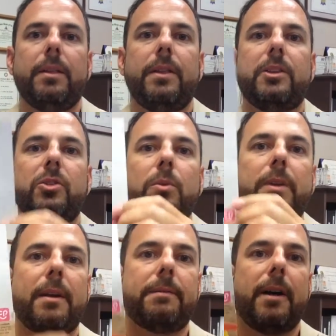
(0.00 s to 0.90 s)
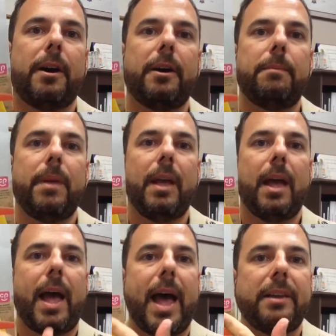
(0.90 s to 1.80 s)
This school night flyer
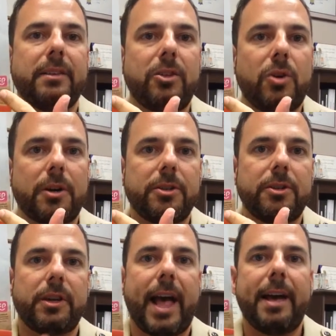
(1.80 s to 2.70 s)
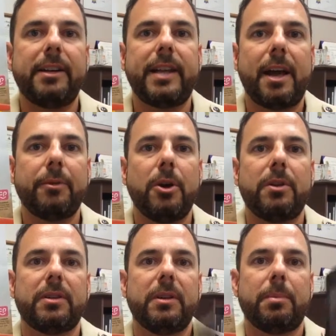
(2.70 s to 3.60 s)
has instructions on how to download
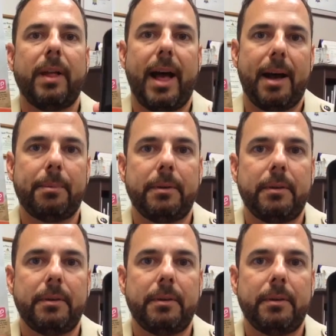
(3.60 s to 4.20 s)
a simple app.